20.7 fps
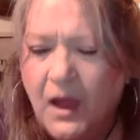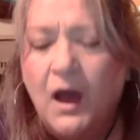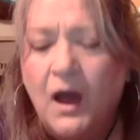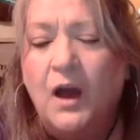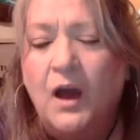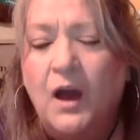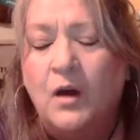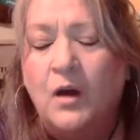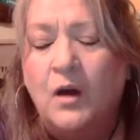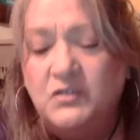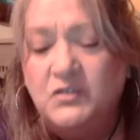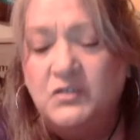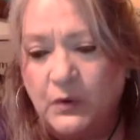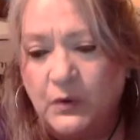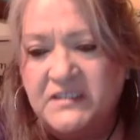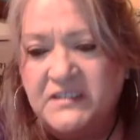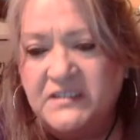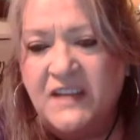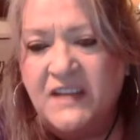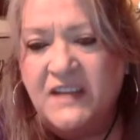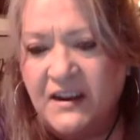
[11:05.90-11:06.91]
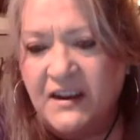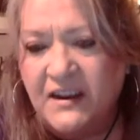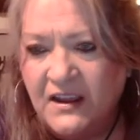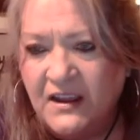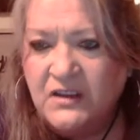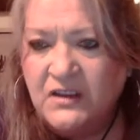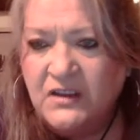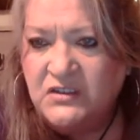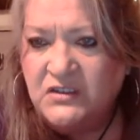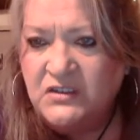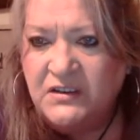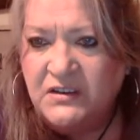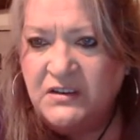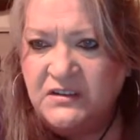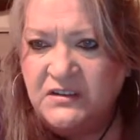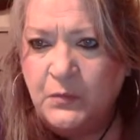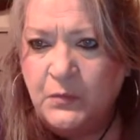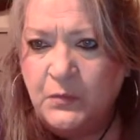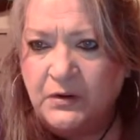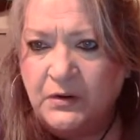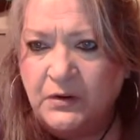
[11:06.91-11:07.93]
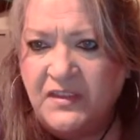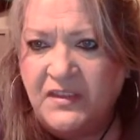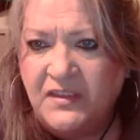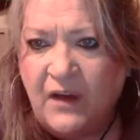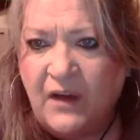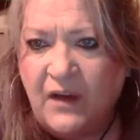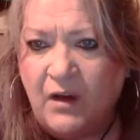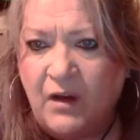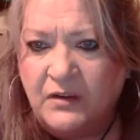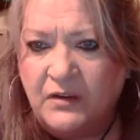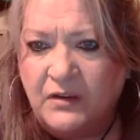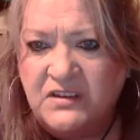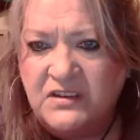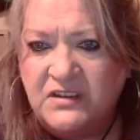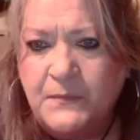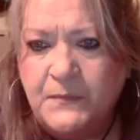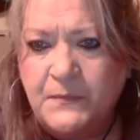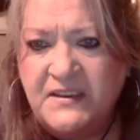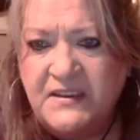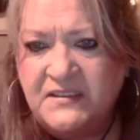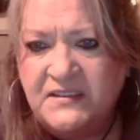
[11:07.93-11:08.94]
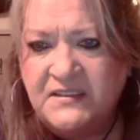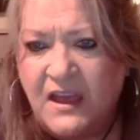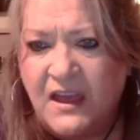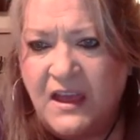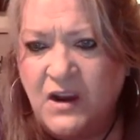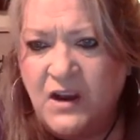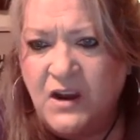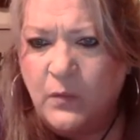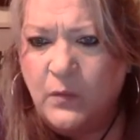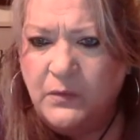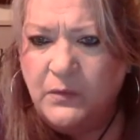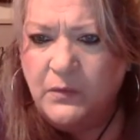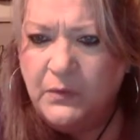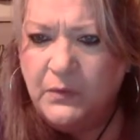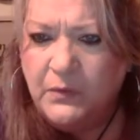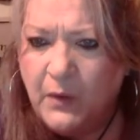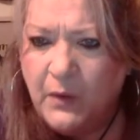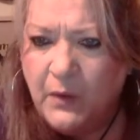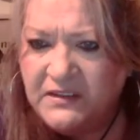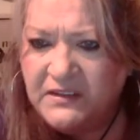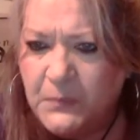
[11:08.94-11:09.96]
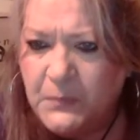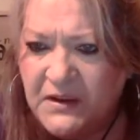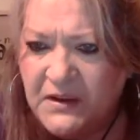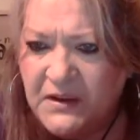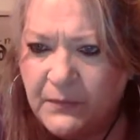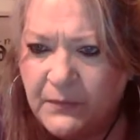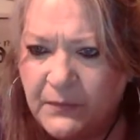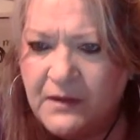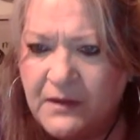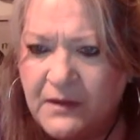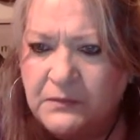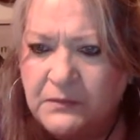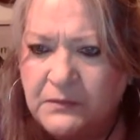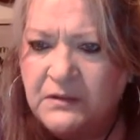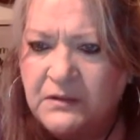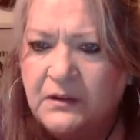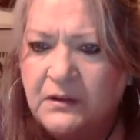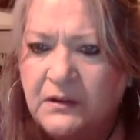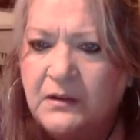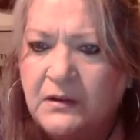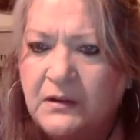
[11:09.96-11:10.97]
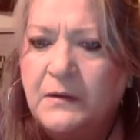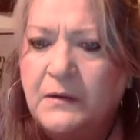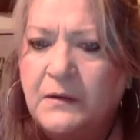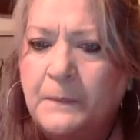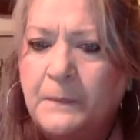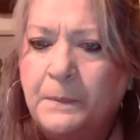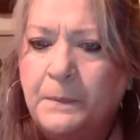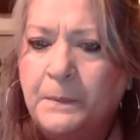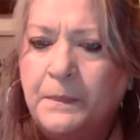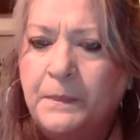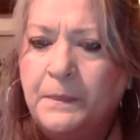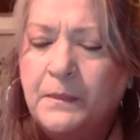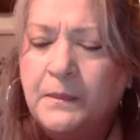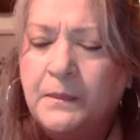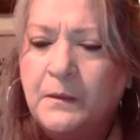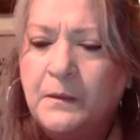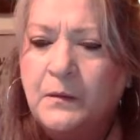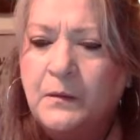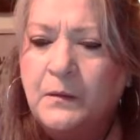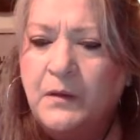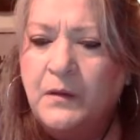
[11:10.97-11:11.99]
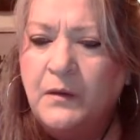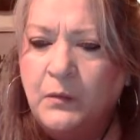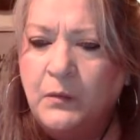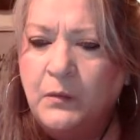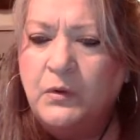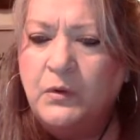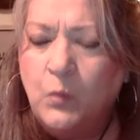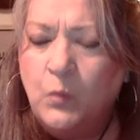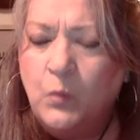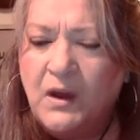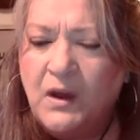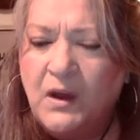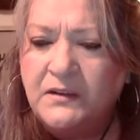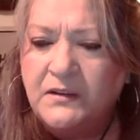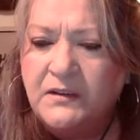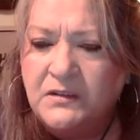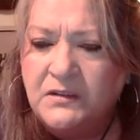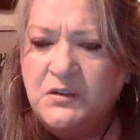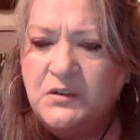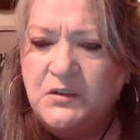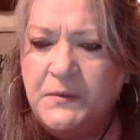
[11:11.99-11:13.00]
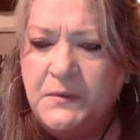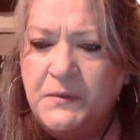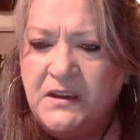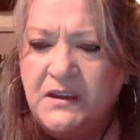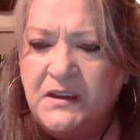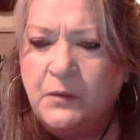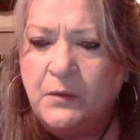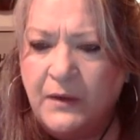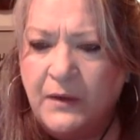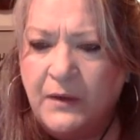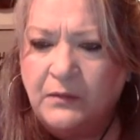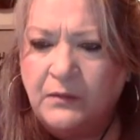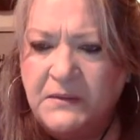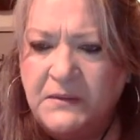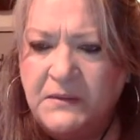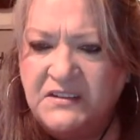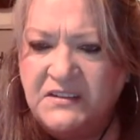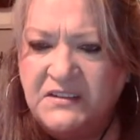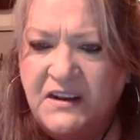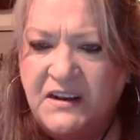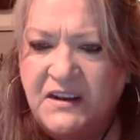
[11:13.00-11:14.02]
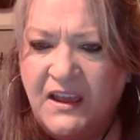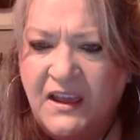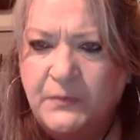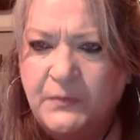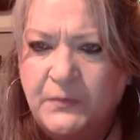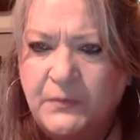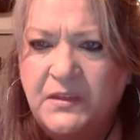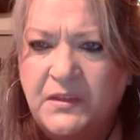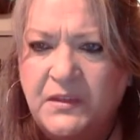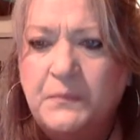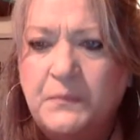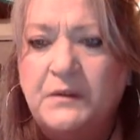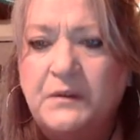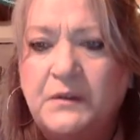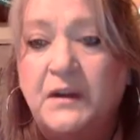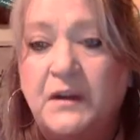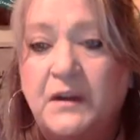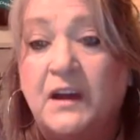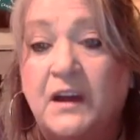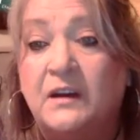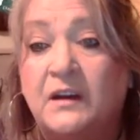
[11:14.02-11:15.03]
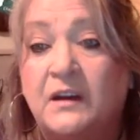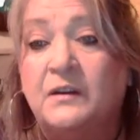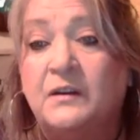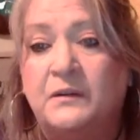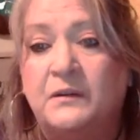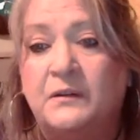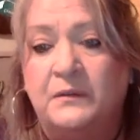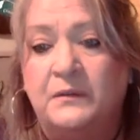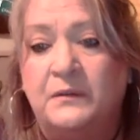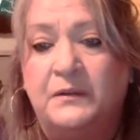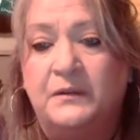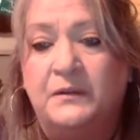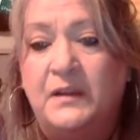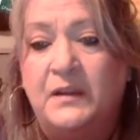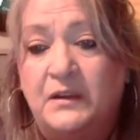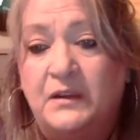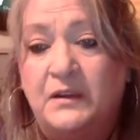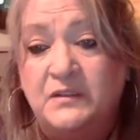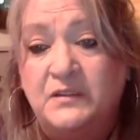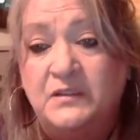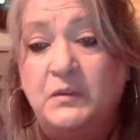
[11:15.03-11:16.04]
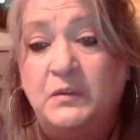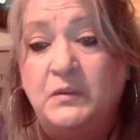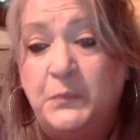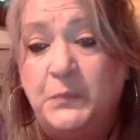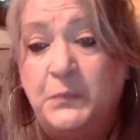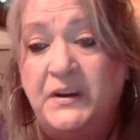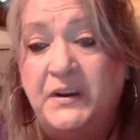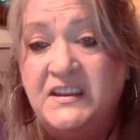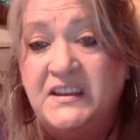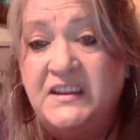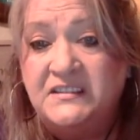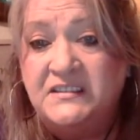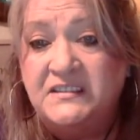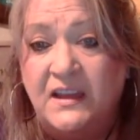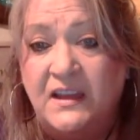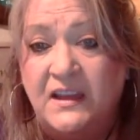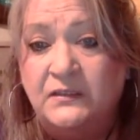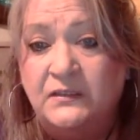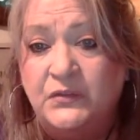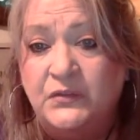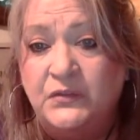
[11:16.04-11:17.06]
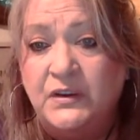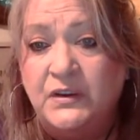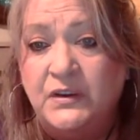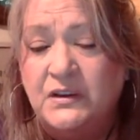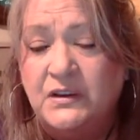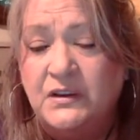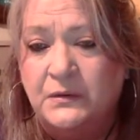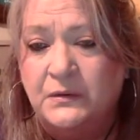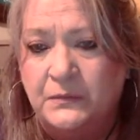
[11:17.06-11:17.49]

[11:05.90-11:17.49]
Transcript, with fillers: Oh, Joyce said she she worded that wrong. She means that no one would want to be around. Wait, would want to be around me today with the mood. Oh, so it's pretty intense for you.